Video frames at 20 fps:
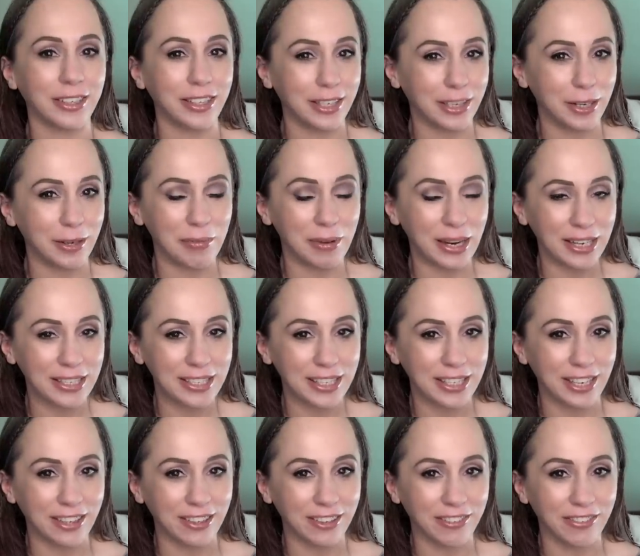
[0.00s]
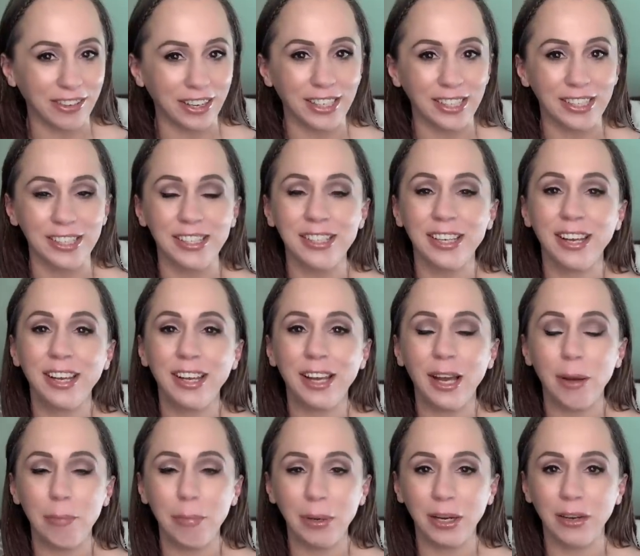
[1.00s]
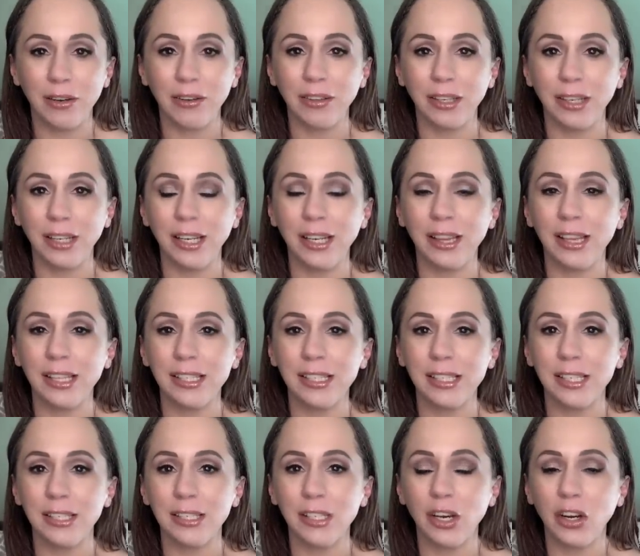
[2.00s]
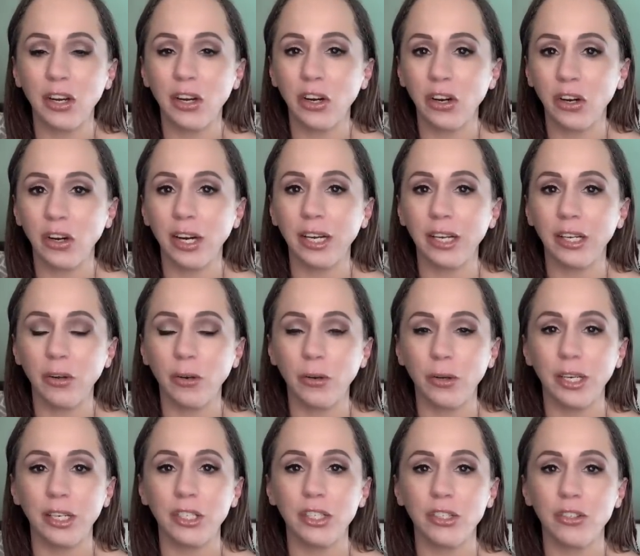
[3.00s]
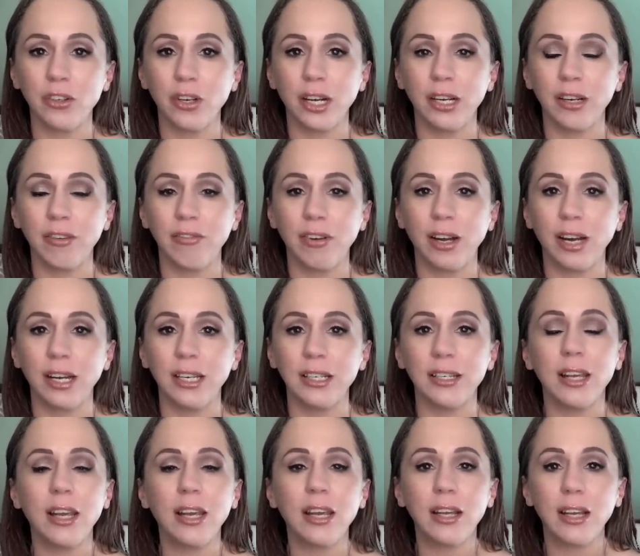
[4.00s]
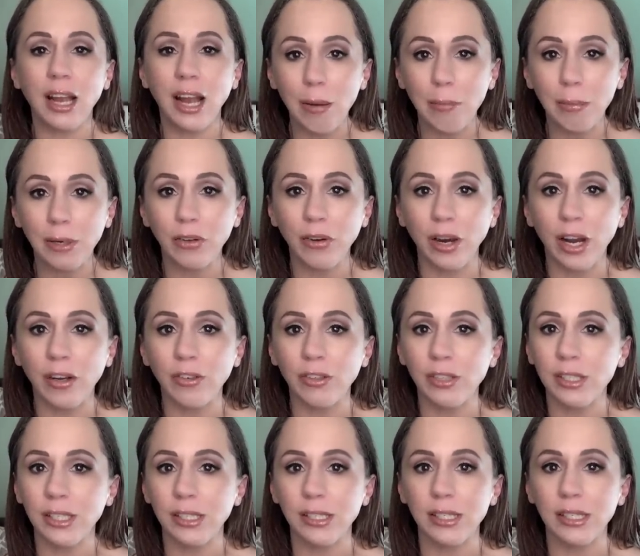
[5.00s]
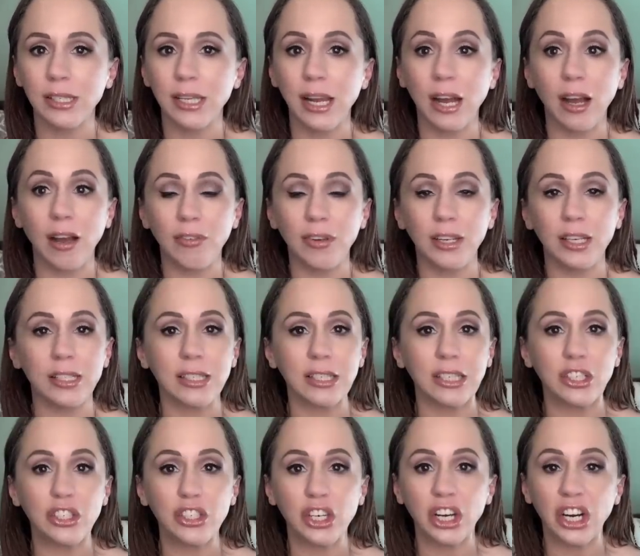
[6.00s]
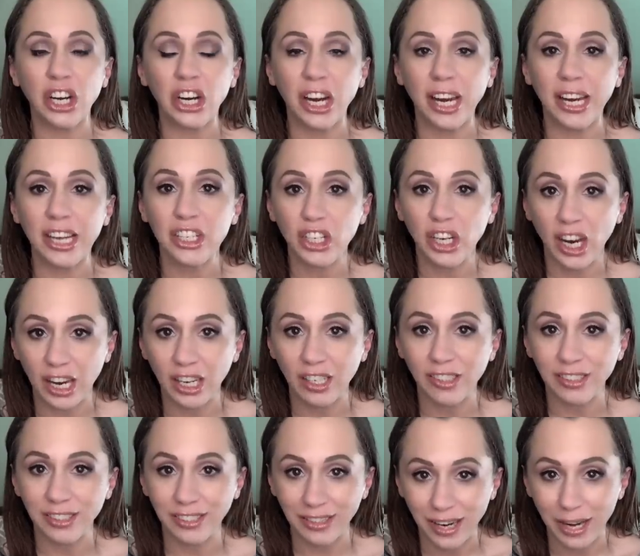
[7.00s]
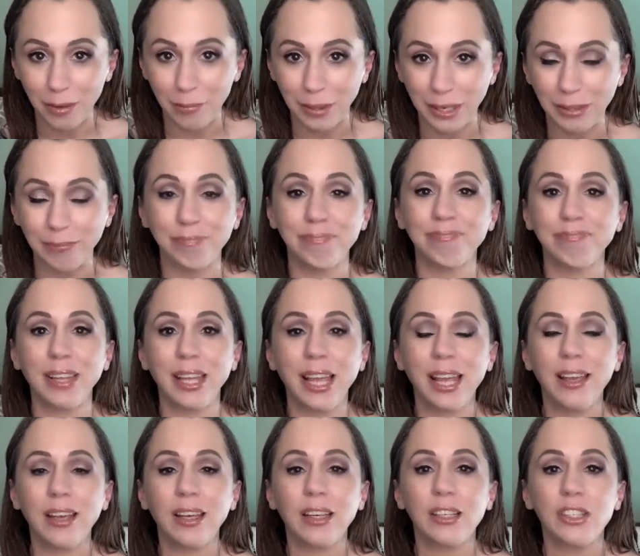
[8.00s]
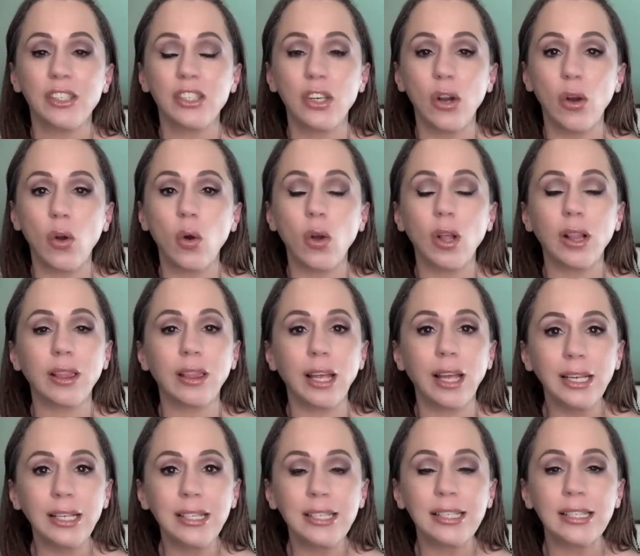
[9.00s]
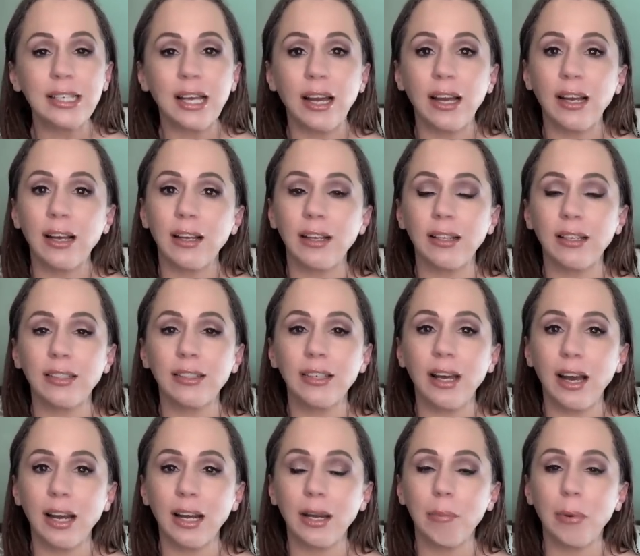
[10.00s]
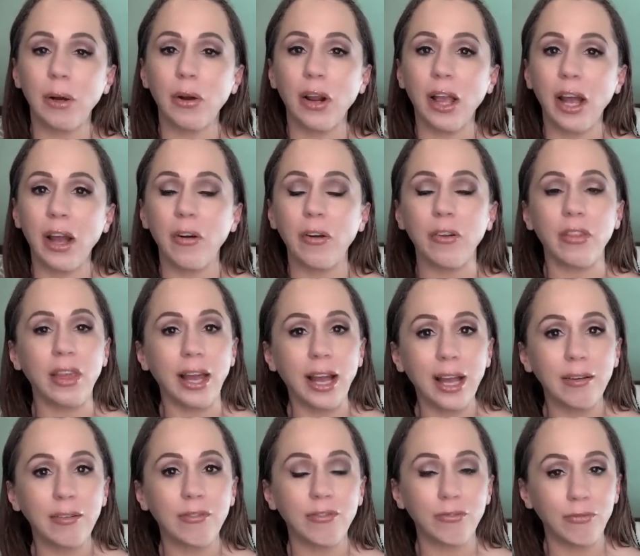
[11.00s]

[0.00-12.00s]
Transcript: getting back together friends. Apparently, this is her and Kody just trying to find common ground since they obviously share a child in common. So let's talk about how that